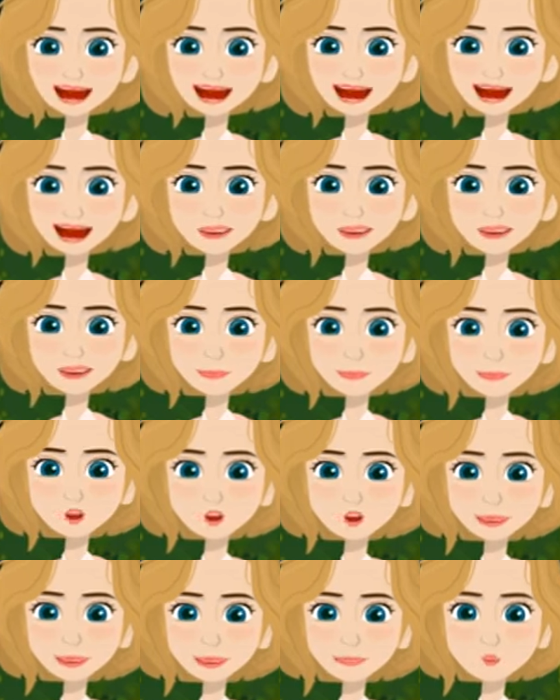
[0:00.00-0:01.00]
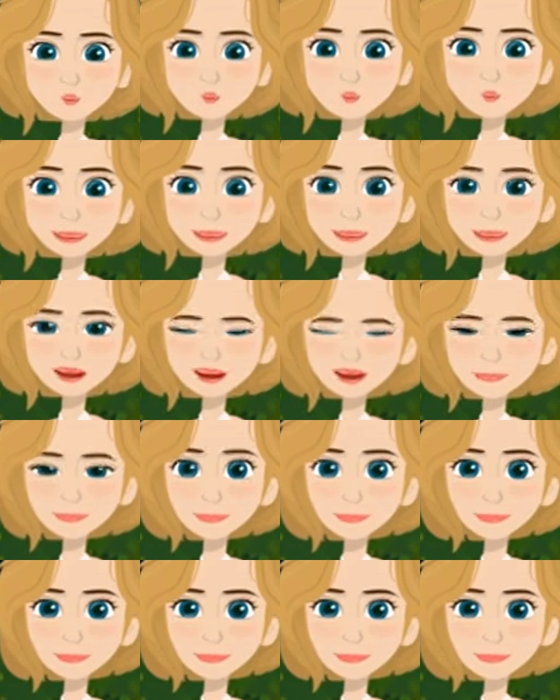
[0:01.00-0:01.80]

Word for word: They're good friends now.